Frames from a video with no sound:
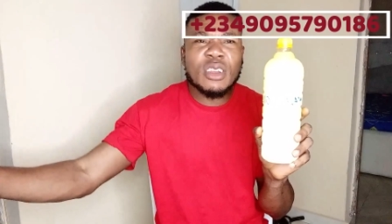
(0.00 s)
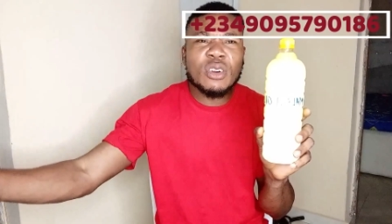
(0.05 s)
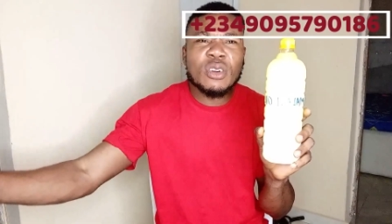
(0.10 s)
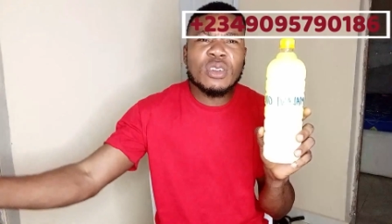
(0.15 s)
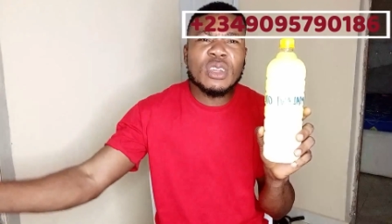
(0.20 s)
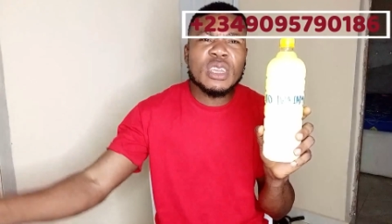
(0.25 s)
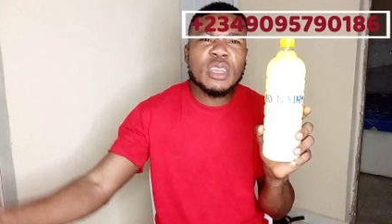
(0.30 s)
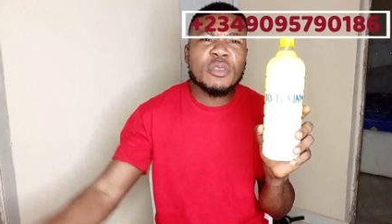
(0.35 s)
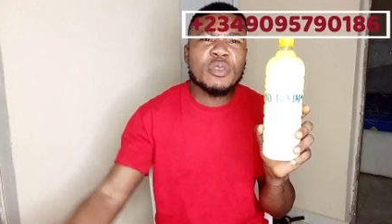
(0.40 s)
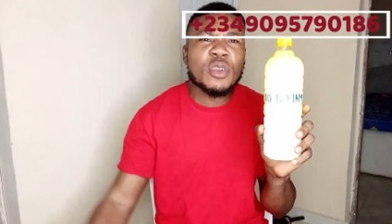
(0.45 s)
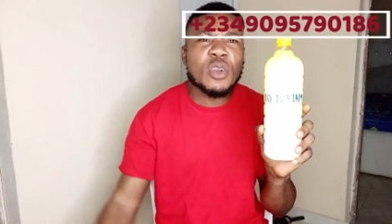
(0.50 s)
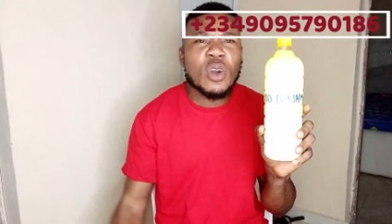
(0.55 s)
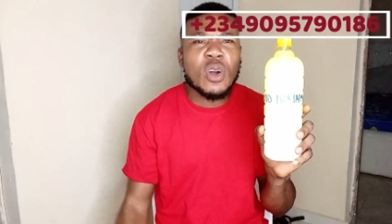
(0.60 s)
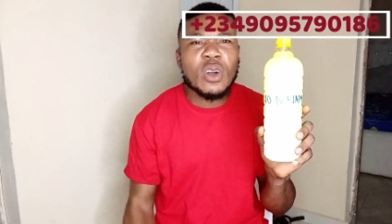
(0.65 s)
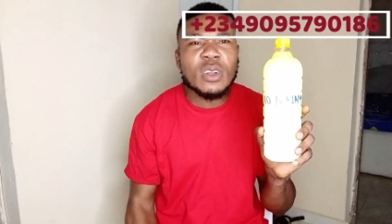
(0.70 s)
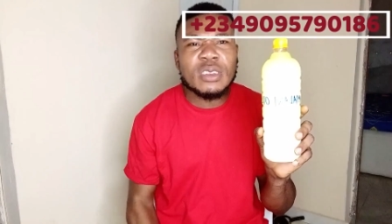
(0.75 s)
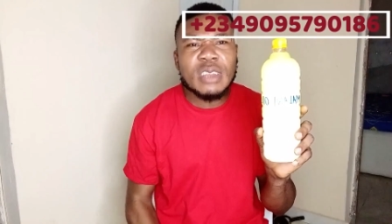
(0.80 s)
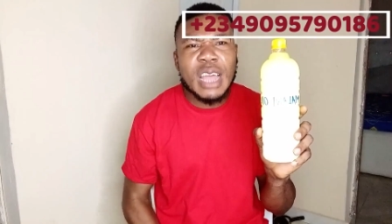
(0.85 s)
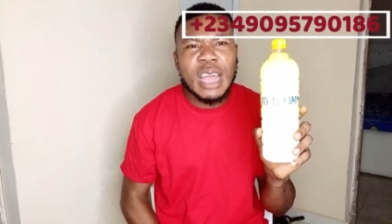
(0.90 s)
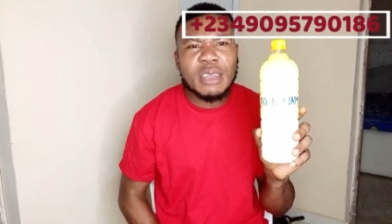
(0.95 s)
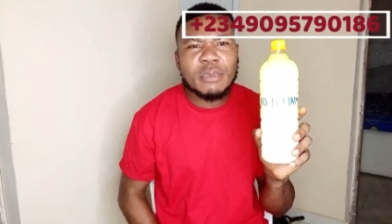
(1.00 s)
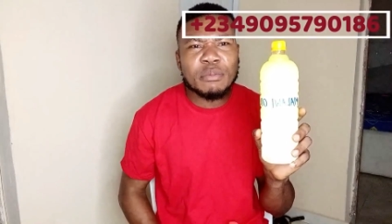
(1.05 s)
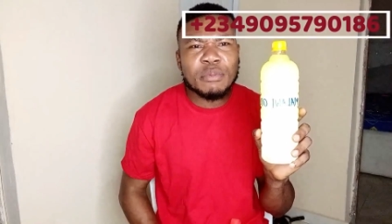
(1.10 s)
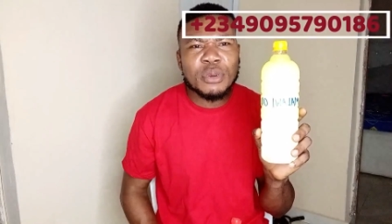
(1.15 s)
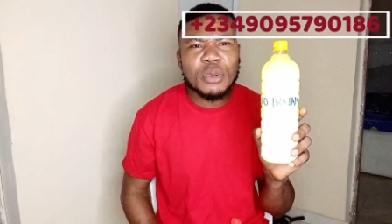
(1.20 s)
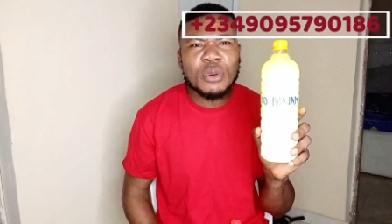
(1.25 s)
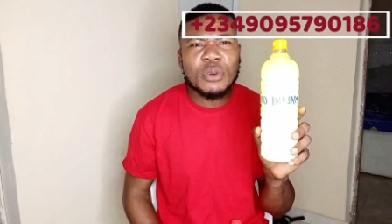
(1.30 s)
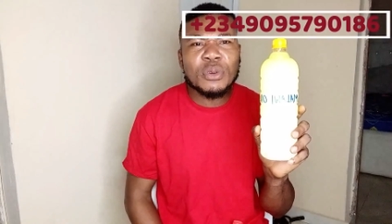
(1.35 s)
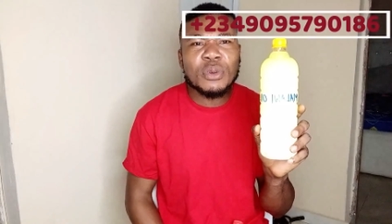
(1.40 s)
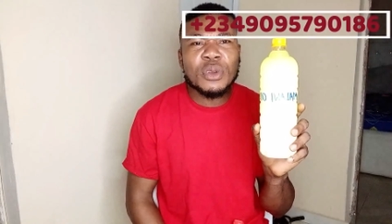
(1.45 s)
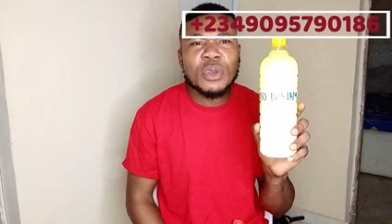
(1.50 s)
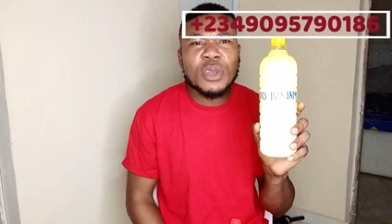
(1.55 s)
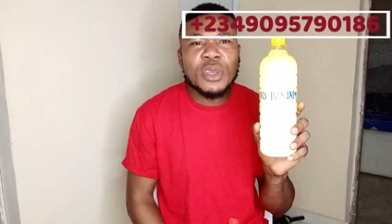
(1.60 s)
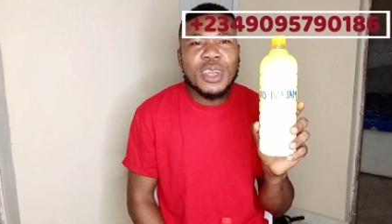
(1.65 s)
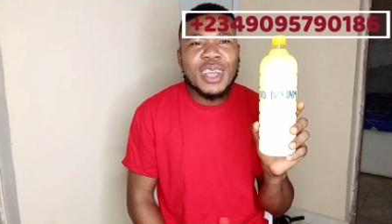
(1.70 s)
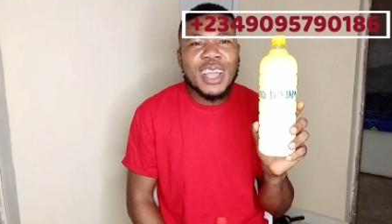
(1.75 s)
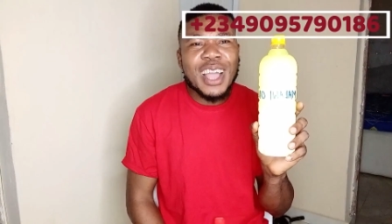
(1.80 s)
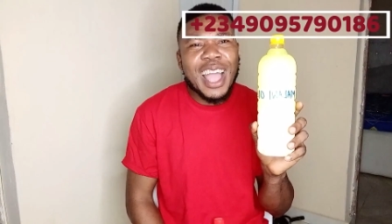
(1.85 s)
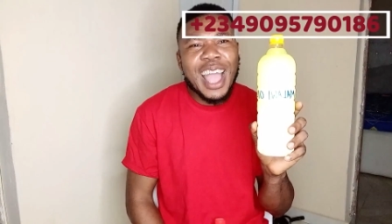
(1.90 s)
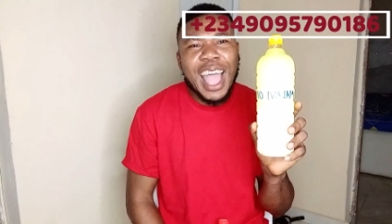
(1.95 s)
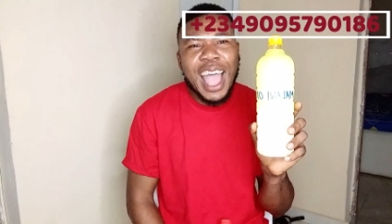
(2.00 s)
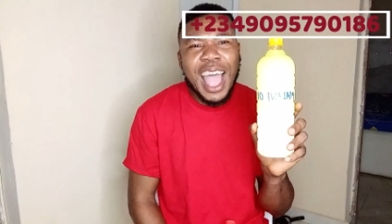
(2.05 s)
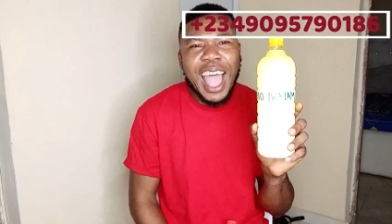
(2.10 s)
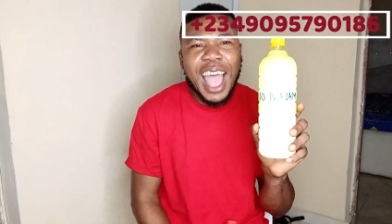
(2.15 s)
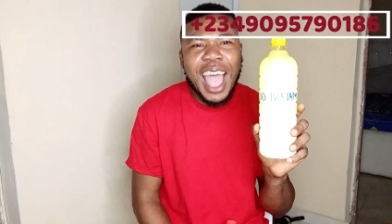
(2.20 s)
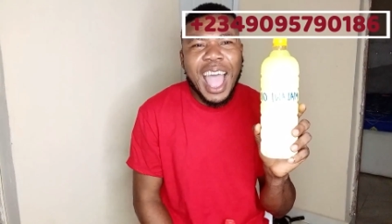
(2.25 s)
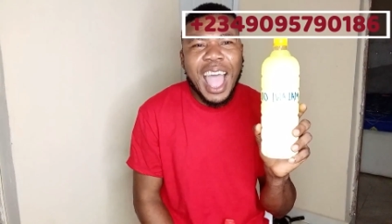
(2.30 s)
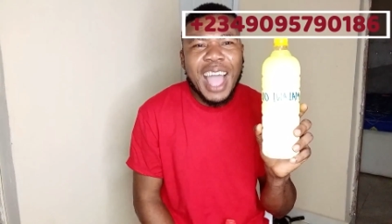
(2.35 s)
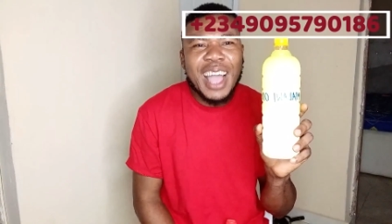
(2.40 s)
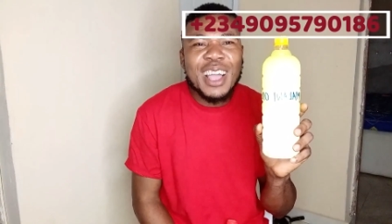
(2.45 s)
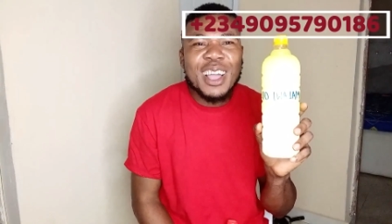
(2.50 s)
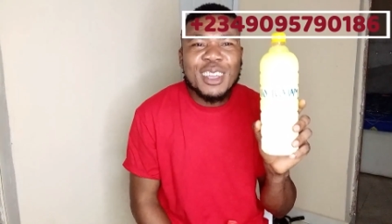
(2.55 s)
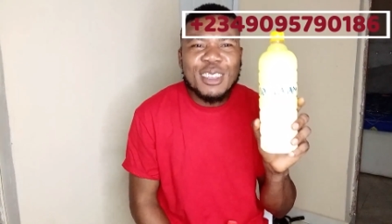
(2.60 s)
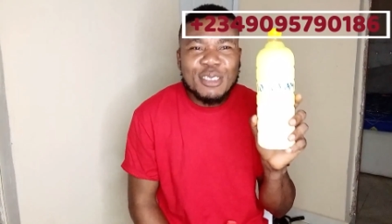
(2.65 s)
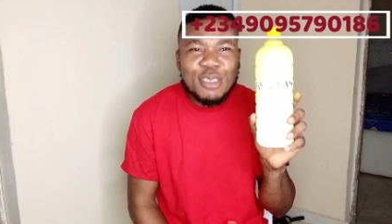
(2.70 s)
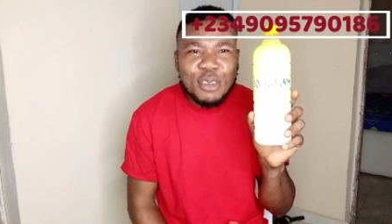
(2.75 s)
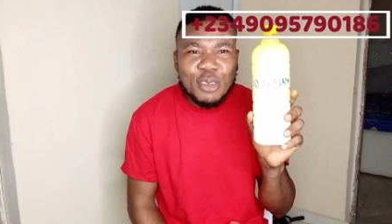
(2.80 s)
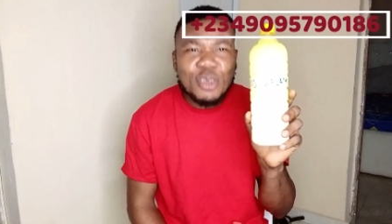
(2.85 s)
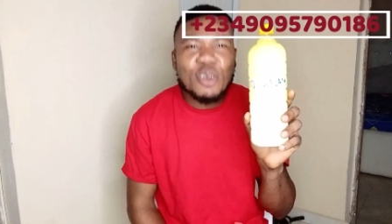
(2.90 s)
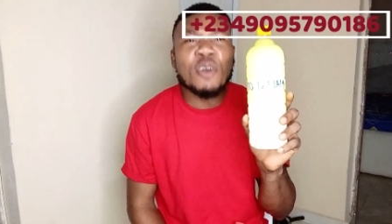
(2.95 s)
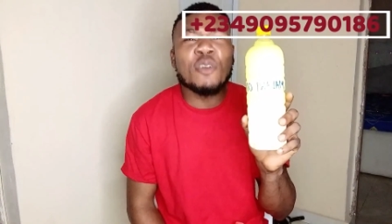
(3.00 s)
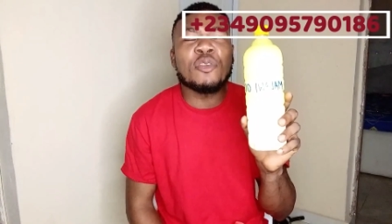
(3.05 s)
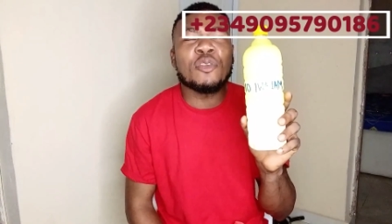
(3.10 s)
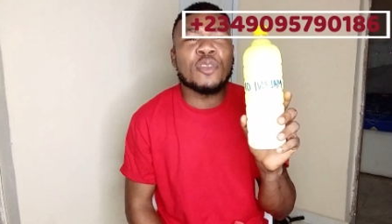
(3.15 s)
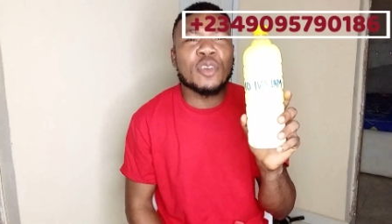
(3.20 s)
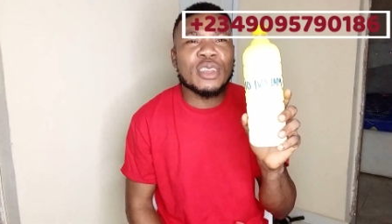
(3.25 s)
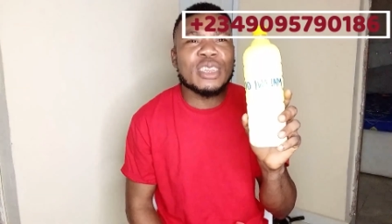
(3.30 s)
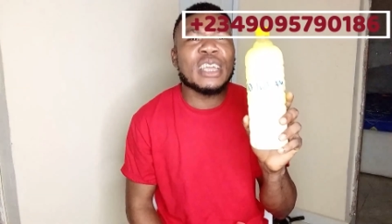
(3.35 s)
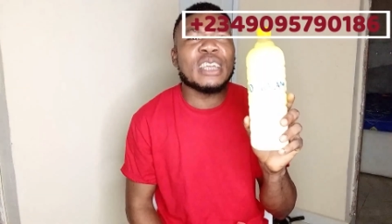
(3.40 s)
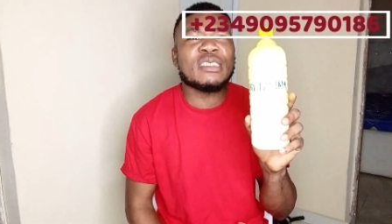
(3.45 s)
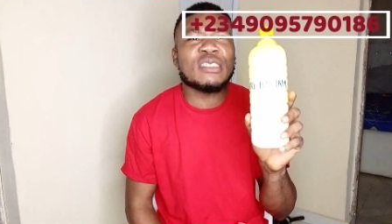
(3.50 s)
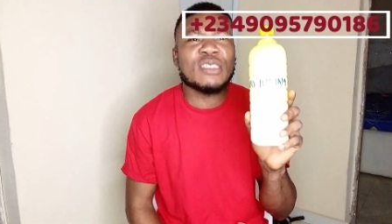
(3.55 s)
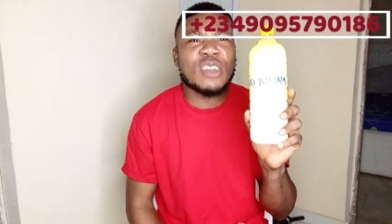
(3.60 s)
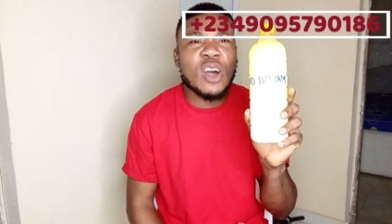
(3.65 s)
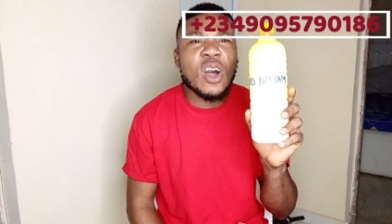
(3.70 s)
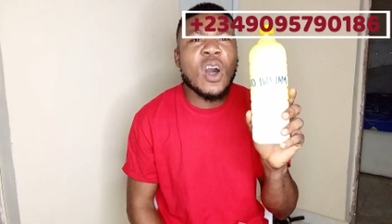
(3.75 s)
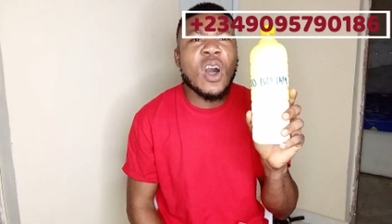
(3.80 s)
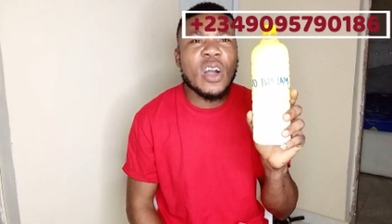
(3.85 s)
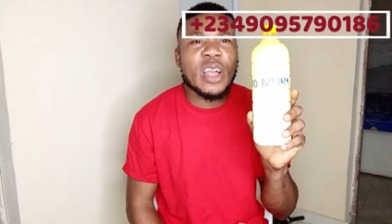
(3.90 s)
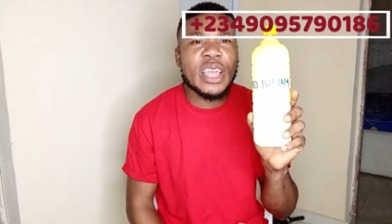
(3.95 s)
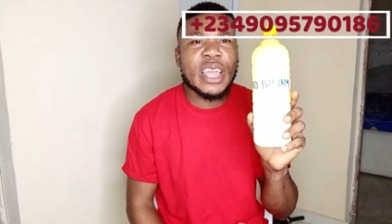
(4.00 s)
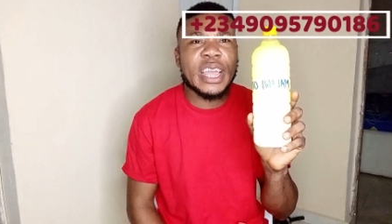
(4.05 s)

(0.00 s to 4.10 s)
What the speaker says: Not gonna give you all that, bro. So go for this oil.